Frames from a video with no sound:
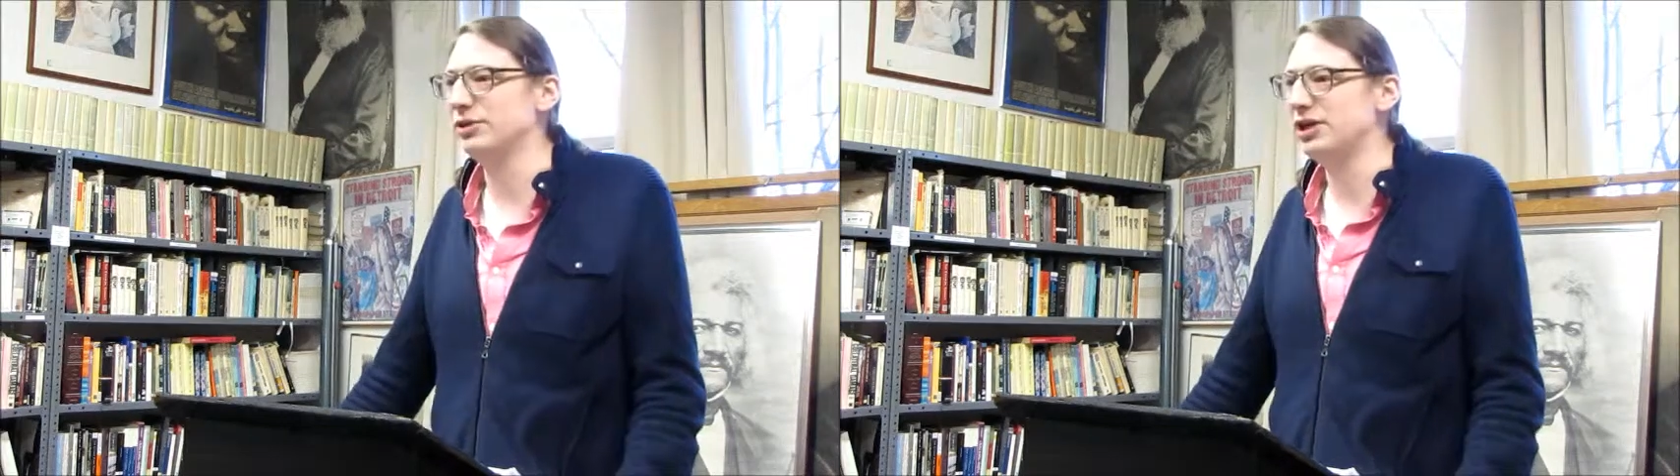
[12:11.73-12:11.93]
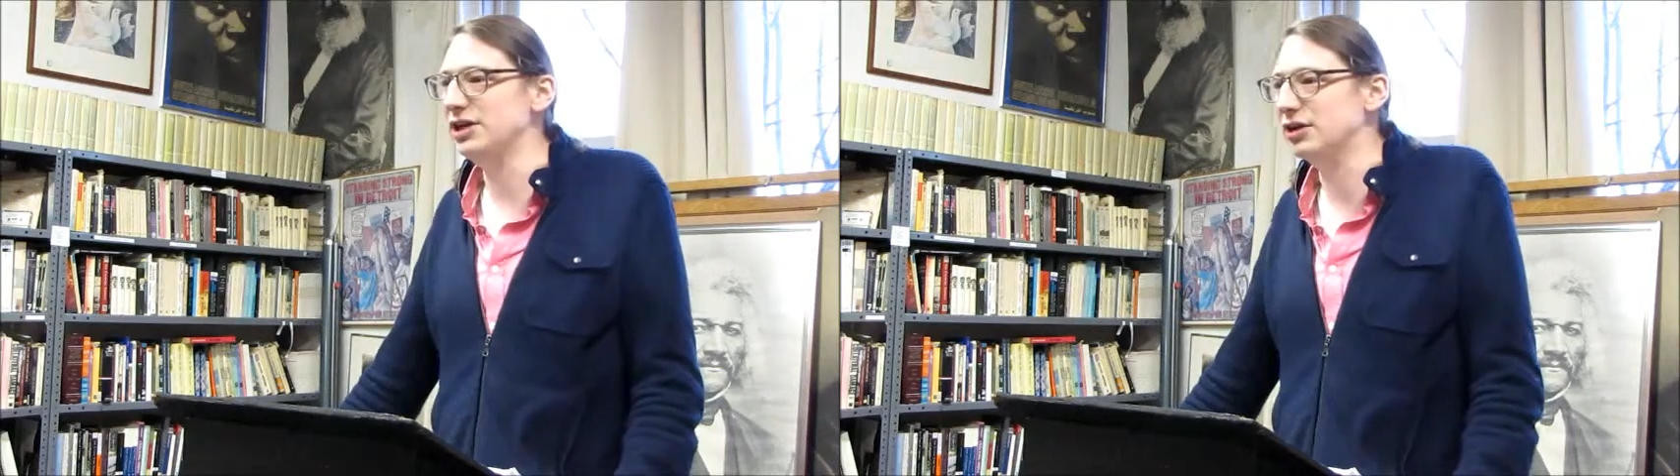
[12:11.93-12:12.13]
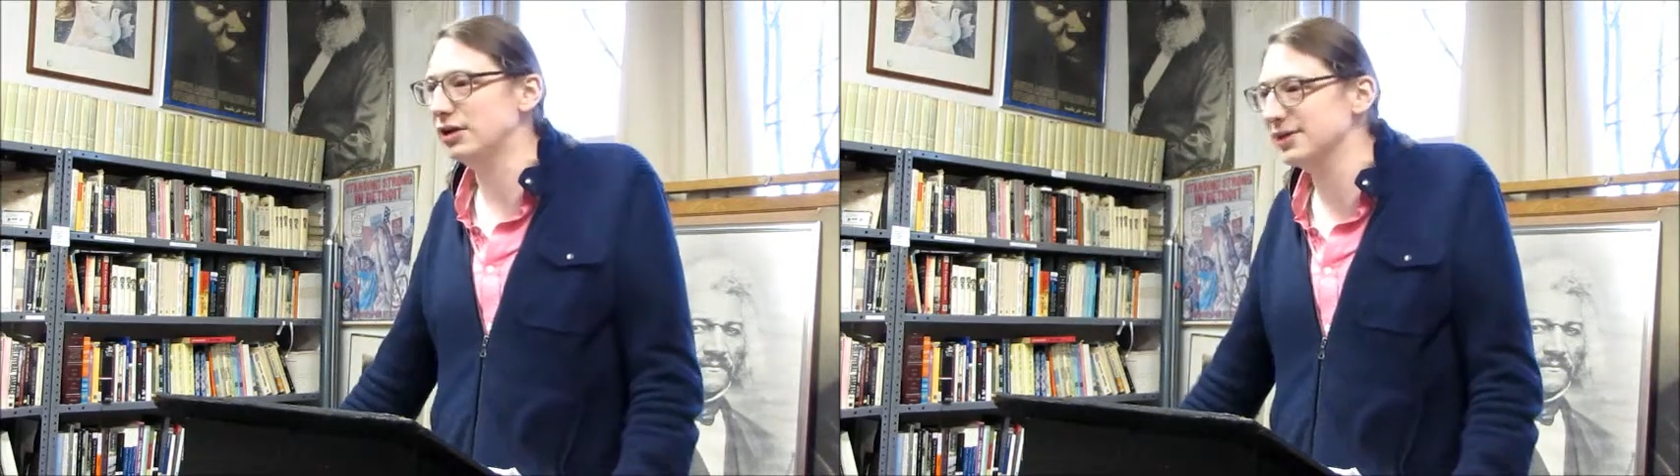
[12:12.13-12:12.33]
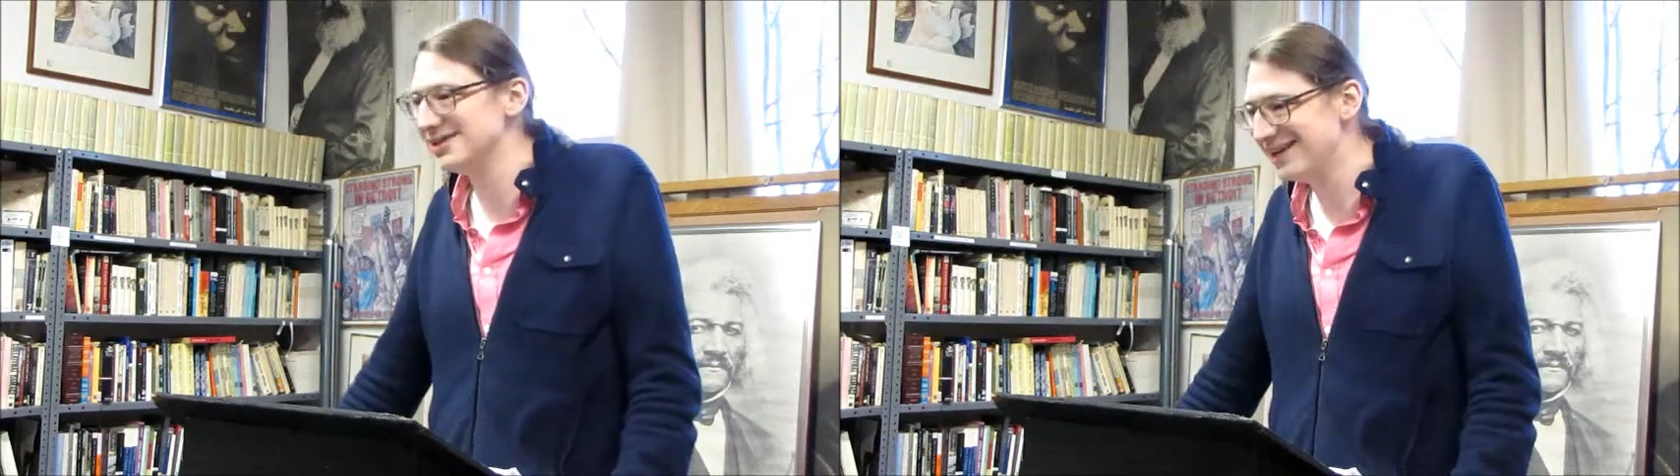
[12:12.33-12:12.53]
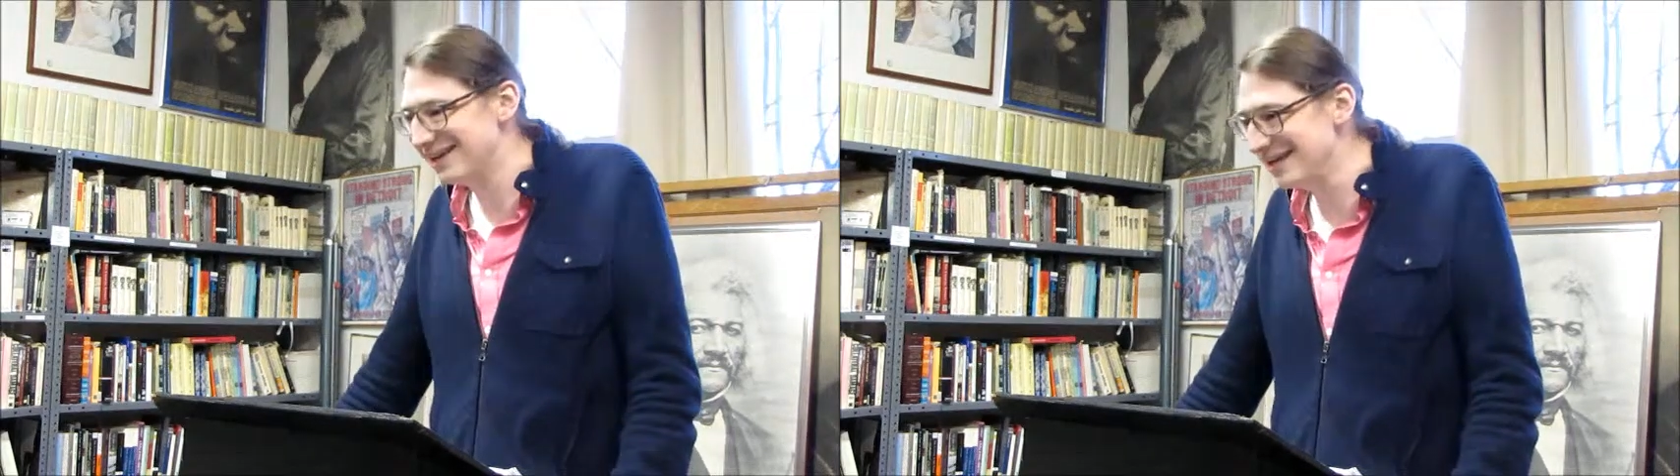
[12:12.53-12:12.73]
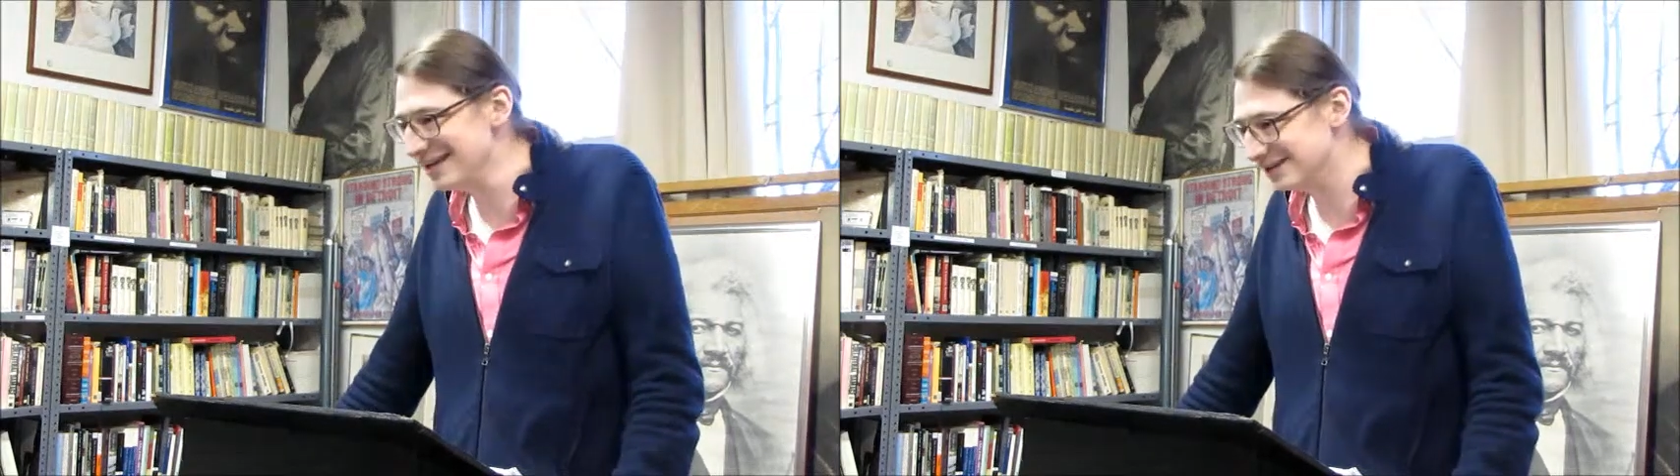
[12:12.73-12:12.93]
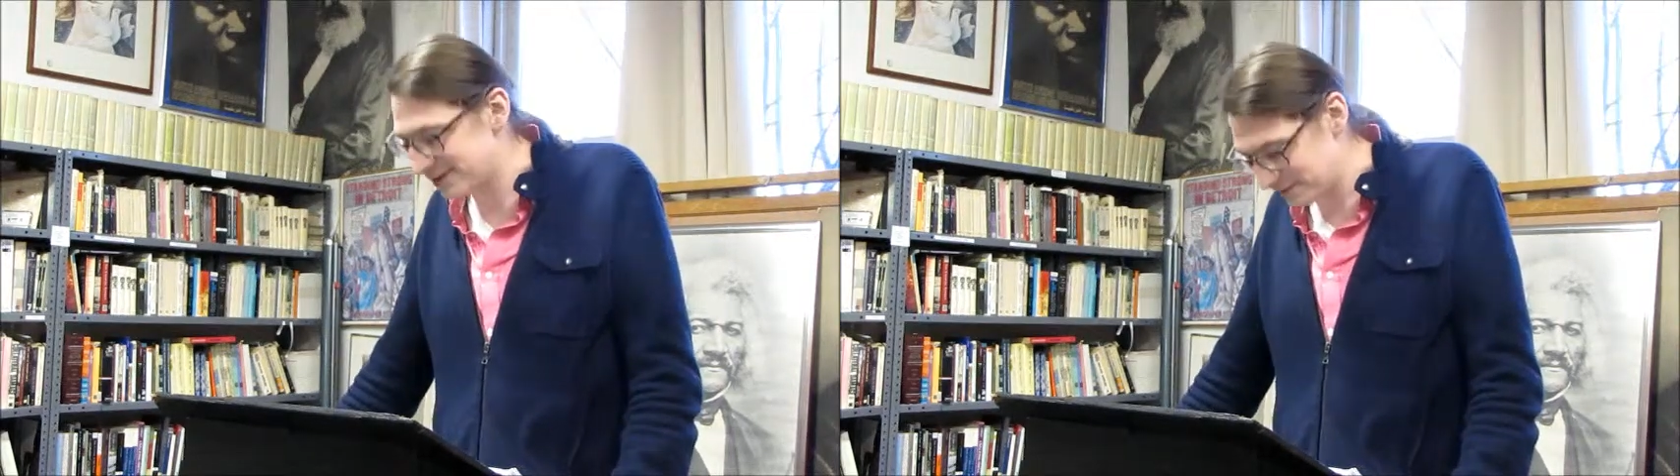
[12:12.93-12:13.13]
what he calls heat.